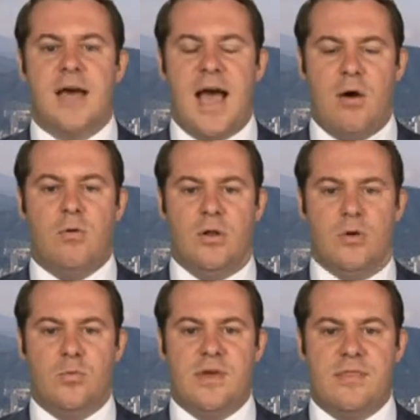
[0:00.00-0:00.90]

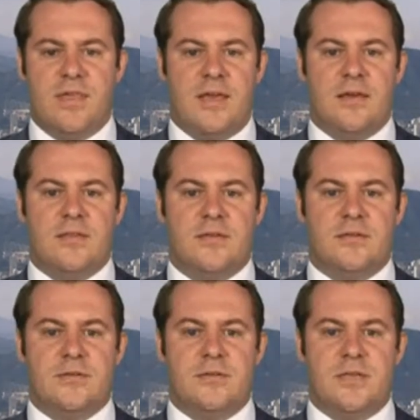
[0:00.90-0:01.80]
outlook, we think that
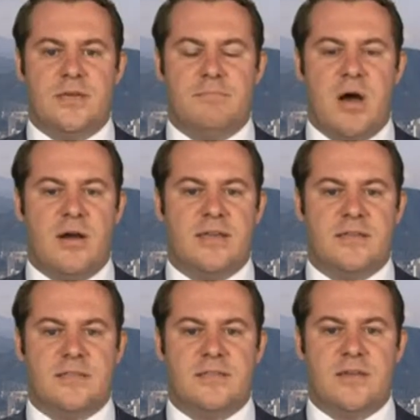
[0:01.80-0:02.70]
the market
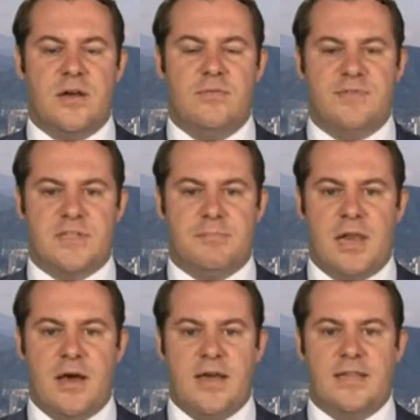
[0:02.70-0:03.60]
is
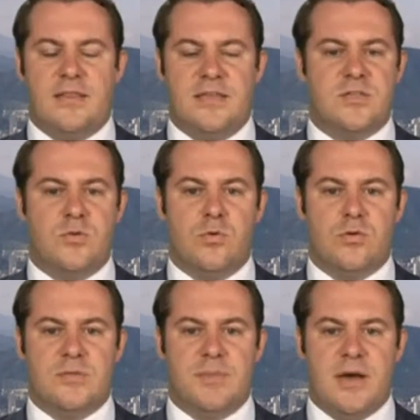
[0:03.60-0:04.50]
oversupplied this
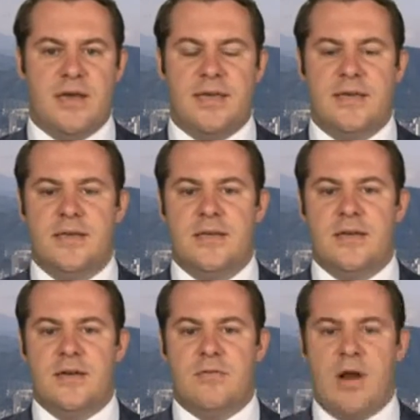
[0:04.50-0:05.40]
quarter by
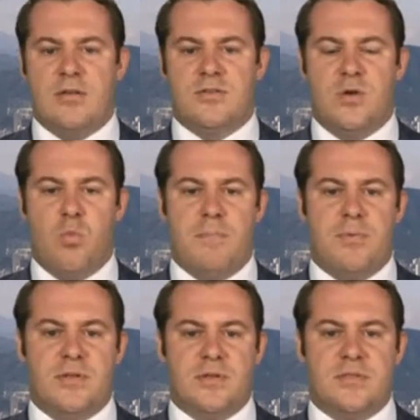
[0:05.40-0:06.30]
around sort of
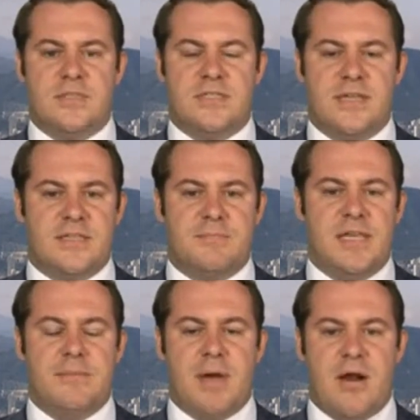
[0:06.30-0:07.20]
1.6
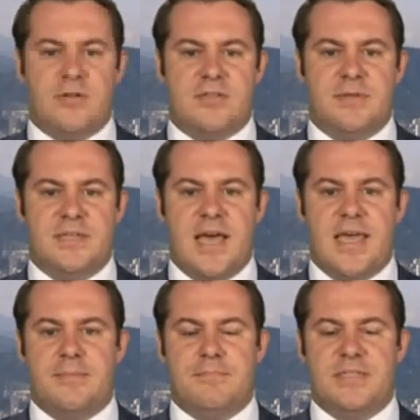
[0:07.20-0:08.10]
million barrels per
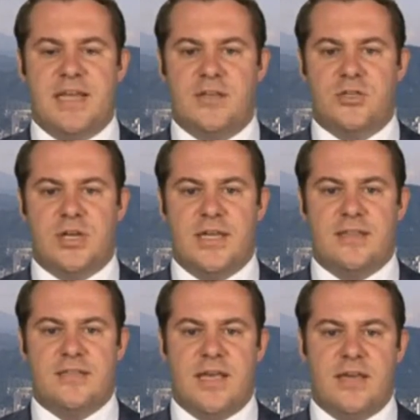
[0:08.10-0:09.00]
day, and potentially in
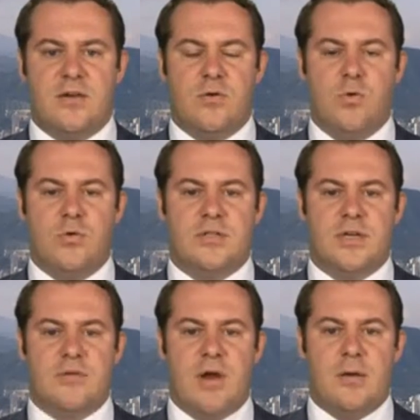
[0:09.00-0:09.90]
the second quarter
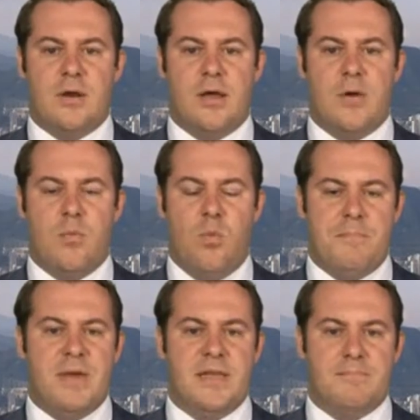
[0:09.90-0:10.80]
around
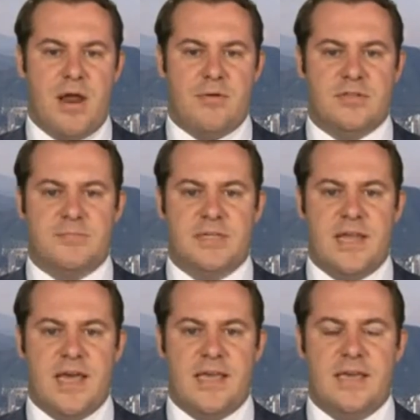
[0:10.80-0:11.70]
1 million barrels per
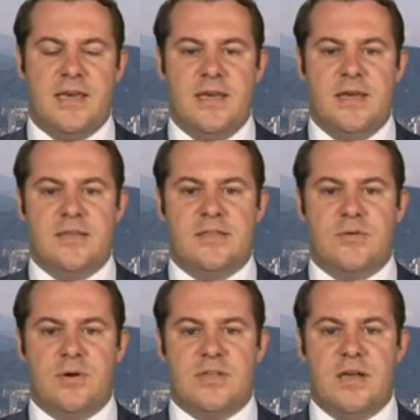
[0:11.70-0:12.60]
day.
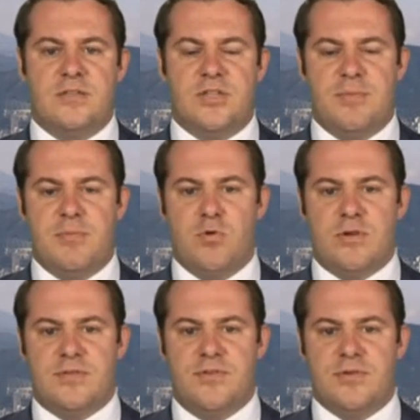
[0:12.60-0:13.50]
So JP
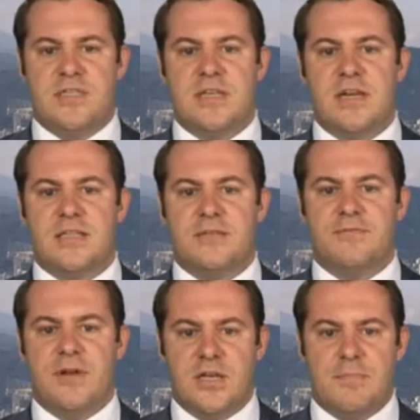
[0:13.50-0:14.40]
Morgan's view is still it's
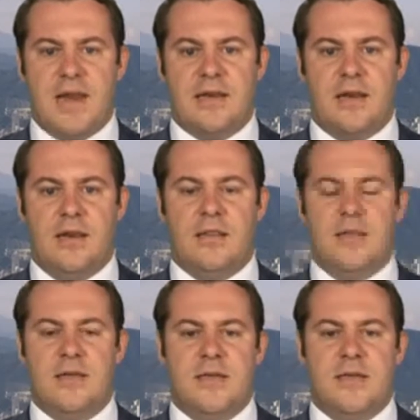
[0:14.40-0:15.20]
fundamentally